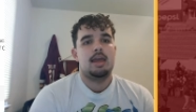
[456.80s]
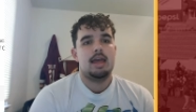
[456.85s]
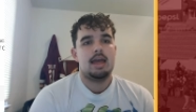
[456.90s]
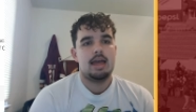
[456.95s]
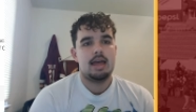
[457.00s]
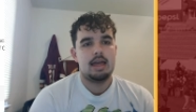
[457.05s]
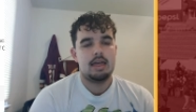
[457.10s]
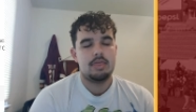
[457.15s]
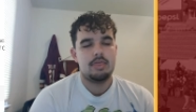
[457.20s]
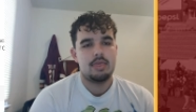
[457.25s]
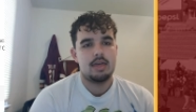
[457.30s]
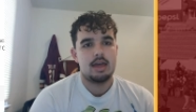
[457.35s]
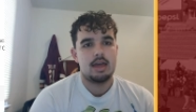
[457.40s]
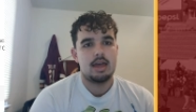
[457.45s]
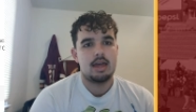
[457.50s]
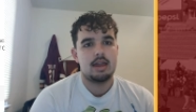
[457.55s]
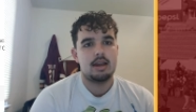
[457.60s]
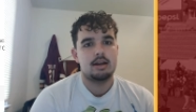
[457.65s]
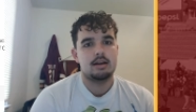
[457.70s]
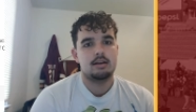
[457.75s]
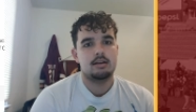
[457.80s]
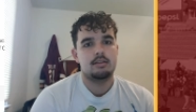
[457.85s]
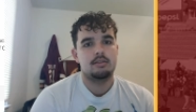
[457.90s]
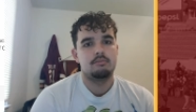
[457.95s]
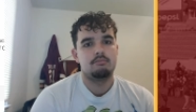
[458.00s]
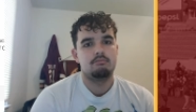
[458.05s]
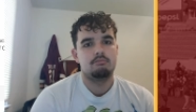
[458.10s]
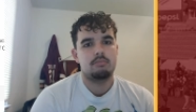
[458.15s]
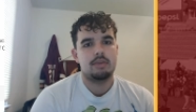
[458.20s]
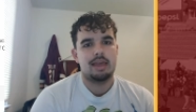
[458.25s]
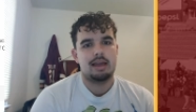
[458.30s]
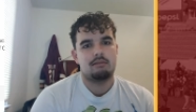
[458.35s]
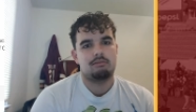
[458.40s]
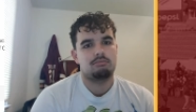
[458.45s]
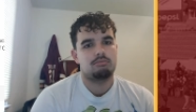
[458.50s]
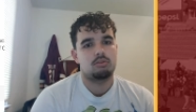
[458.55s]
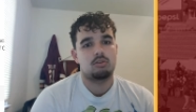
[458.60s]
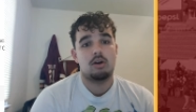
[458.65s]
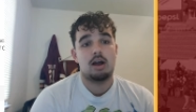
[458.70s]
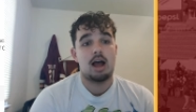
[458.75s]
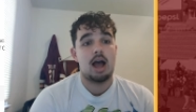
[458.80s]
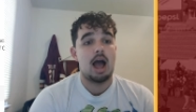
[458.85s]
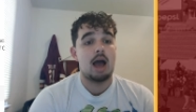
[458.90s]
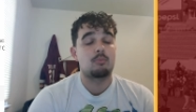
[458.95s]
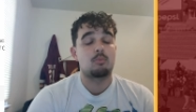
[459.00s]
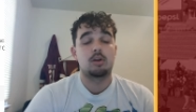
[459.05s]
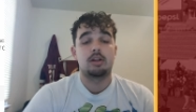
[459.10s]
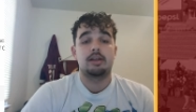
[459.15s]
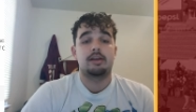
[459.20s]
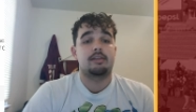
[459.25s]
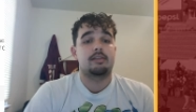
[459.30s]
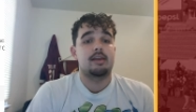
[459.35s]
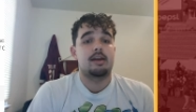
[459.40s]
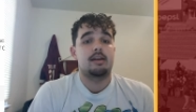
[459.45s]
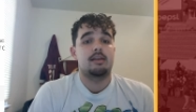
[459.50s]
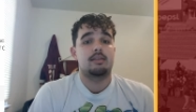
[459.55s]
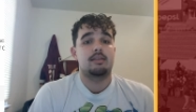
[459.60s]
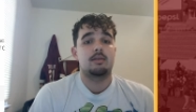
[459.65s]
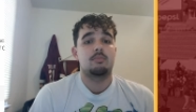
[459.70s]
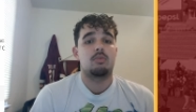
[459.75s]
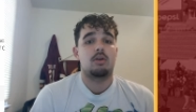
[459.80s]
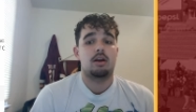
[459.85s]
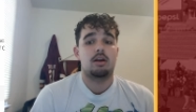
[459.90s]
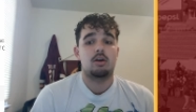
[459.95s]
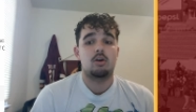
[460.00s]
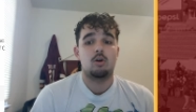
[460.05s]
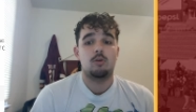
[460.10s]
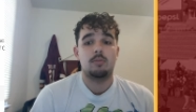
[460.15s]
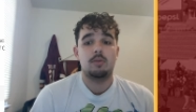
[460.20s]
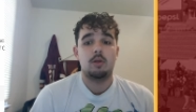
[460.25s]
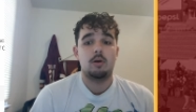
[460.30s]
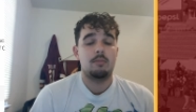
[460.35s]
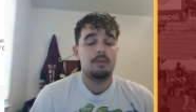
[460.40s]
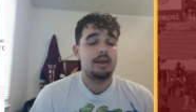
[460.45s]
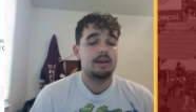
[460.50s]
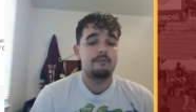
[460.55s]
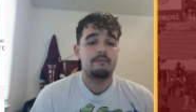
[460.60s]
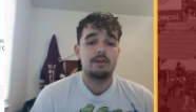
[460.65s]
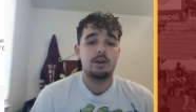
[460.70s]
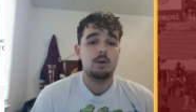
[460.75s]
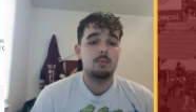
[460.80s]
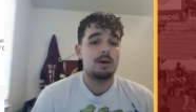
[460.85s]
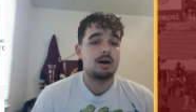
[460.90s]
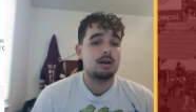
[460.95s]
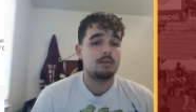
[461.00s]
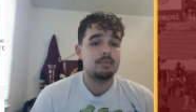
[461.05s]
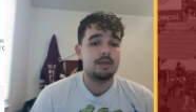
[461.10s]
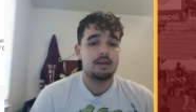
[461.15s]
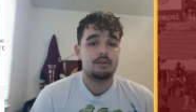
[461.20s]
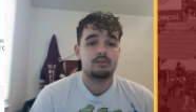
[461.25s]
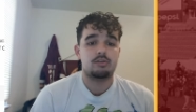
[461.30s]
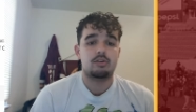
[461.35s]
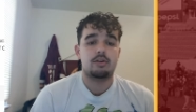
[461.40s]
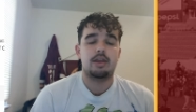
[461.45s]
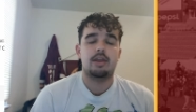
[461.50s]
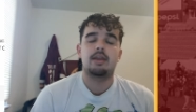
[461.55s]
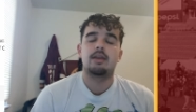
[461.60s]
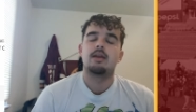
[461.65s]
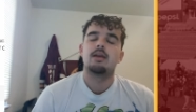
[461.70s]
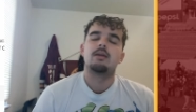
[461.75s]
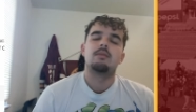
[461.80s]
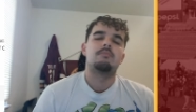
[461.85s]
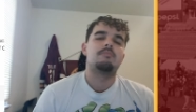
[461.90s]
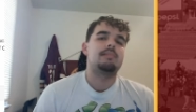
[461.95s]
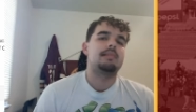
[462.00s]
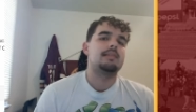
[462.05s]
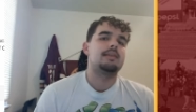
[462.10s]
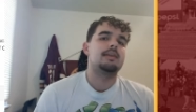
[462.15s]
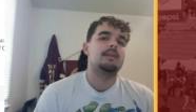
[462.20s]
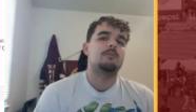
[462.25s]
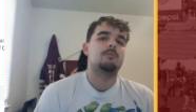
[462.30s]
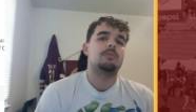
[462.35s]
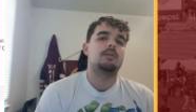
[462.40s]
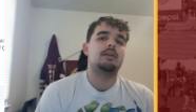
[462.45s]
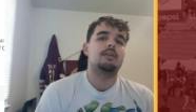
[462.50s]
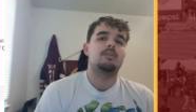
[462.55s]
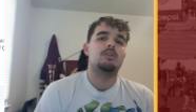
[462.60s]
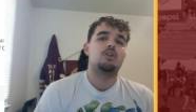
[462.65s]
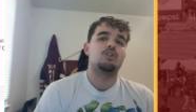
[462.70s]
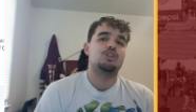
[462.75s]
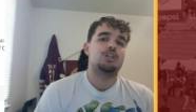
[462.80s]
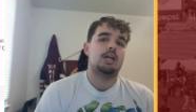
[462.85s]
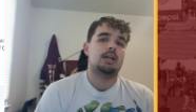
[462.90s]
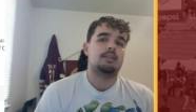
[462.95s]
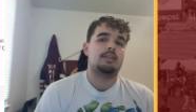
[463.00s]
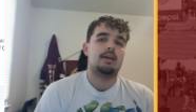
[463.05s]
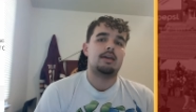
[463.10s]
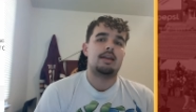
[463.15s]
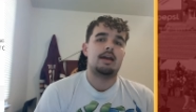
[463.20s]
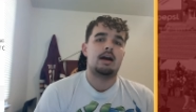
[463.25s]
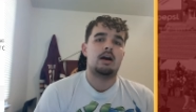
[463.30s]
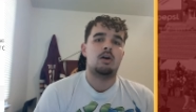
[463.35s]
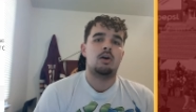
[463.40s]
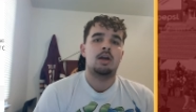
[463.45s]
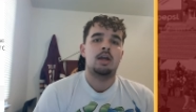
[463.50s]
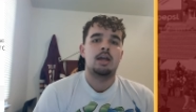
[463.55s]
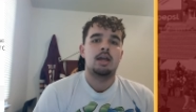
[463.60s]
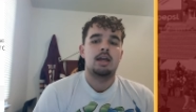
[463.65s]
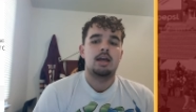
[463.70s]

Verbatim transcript: And then, yeah, so I- am really excited to see Brandon Coleman, though. Made a video about him yesterday. Please, please go check that out.